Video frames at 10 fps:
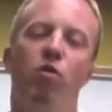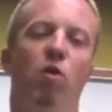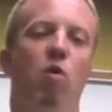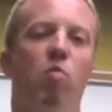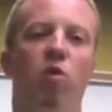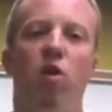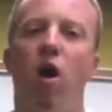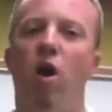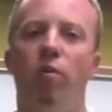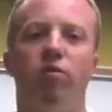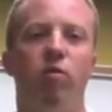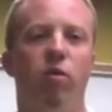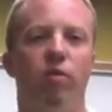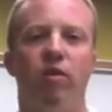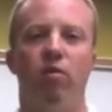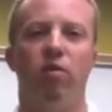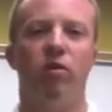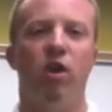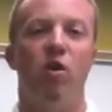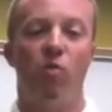do your homework. Always do your
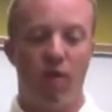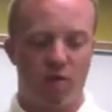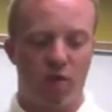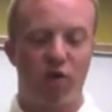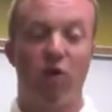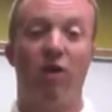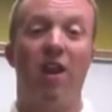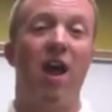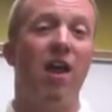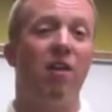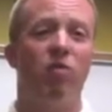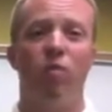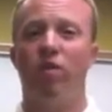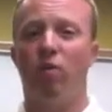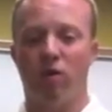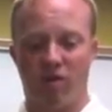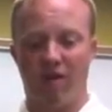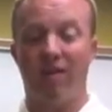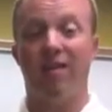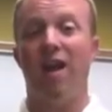research. Research your clients. Research
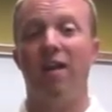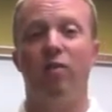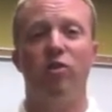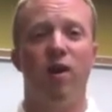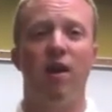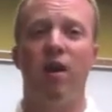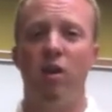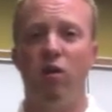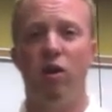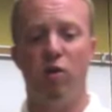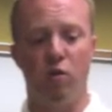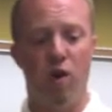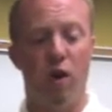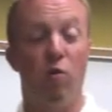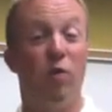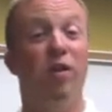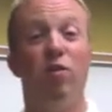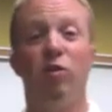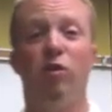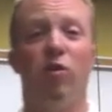the design they're trying to get you to do.
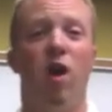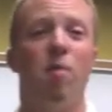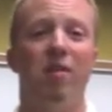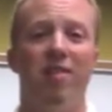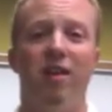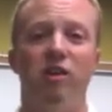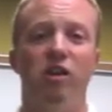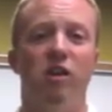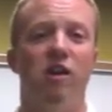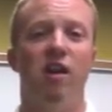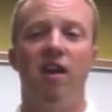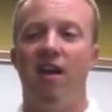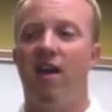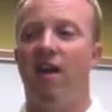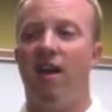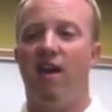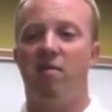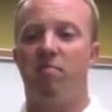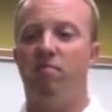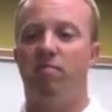Research their competition.
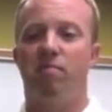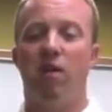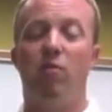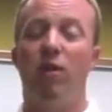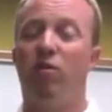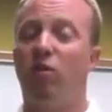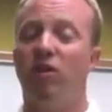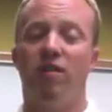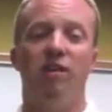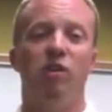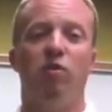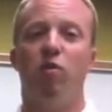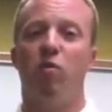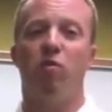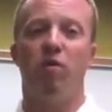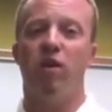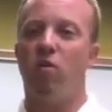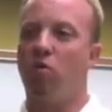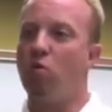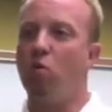And research isn't just Google.
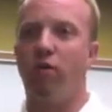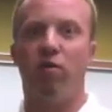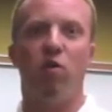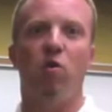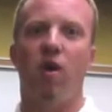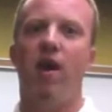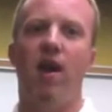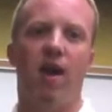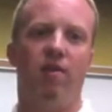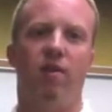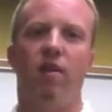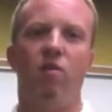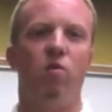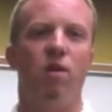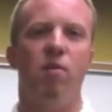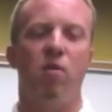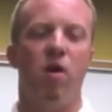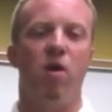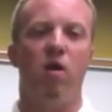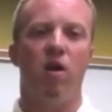Google is a great asset. Don't get me
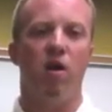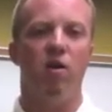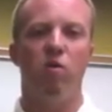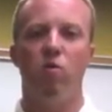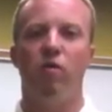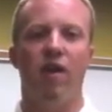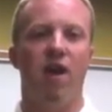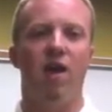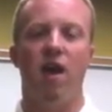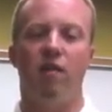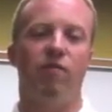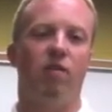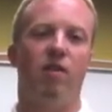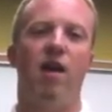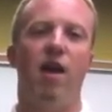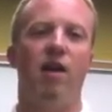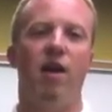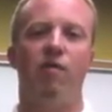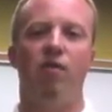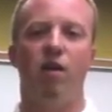wrong. Google the heck out of this client and
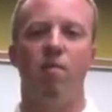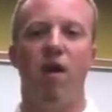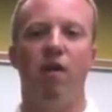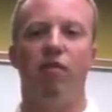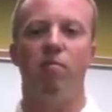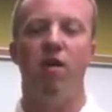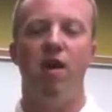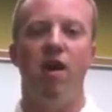everything about them.